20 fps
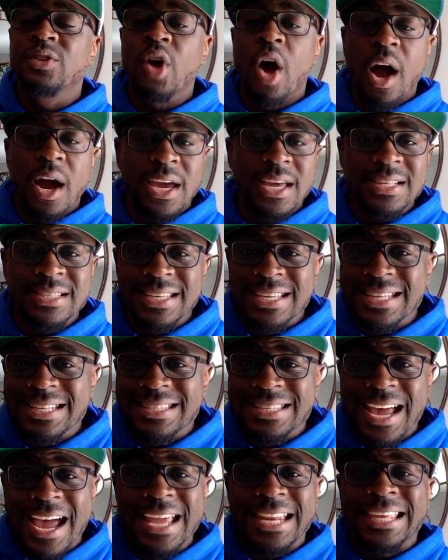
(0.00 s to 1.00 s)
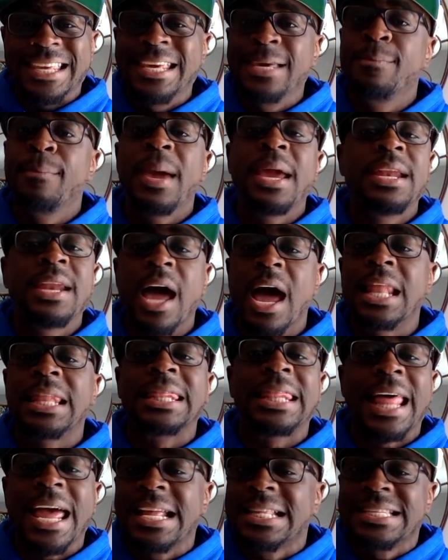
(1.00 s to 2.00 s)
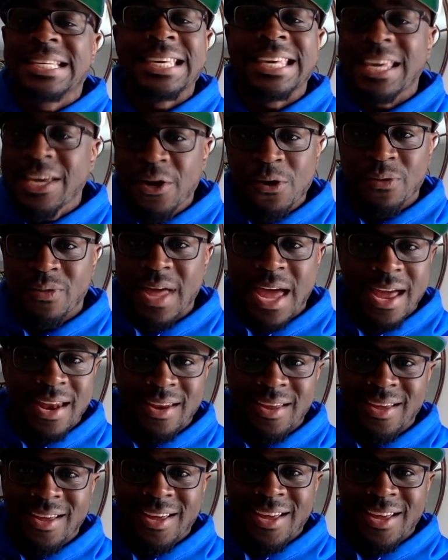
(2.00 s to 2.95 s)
Dawkins inside. He may not like to hear that,